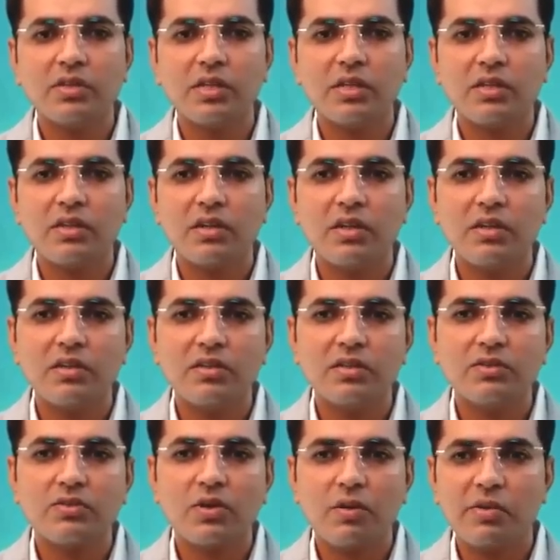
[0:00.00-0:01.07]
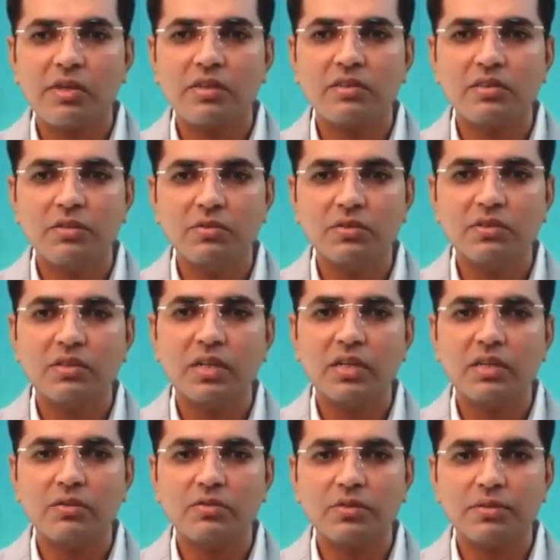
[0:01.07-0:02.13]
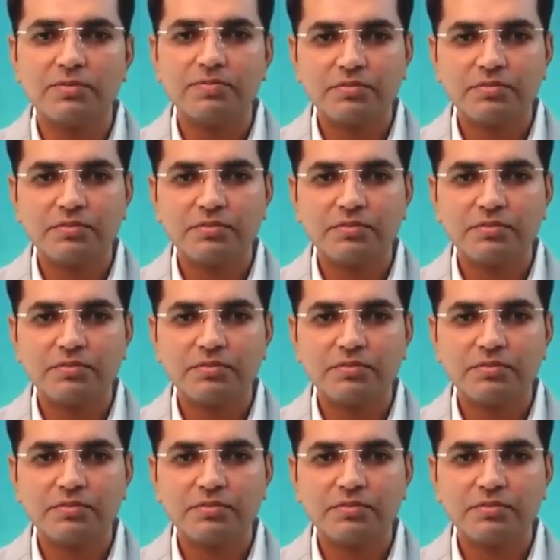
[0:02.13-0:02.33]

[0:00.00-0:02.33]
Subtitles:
and third installment received 30,000.